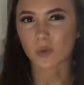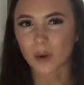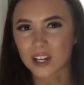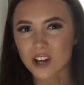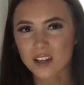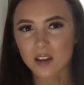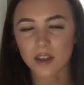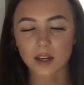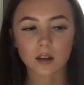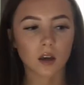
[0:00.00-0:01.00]
a suede dress, I
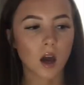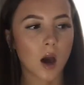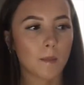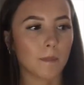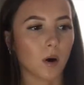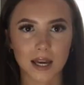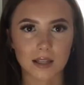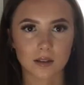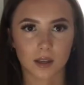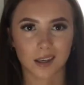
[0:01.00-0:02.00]
think. But it
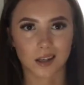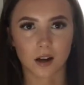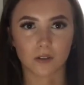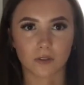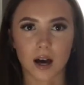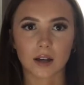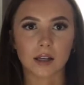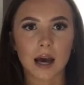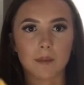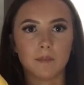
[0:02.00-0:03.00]
is like kind of
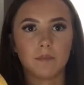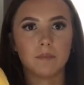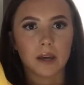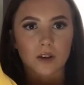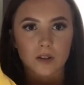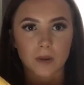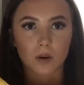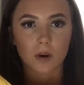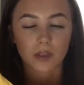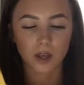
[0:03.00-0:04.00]
unflattering. I paired a
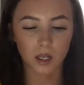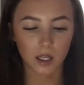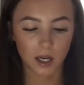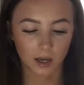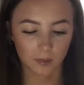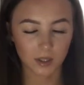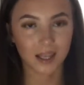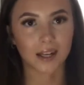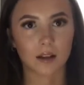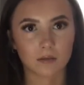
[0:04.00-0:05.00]
belt with it to
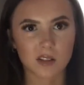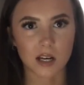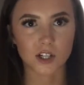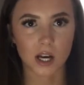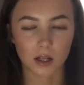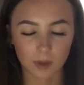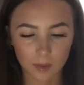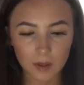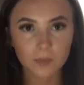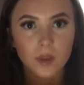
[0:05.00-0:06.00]
kind of cinch it in a wee
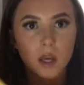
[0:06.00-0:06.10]
bit.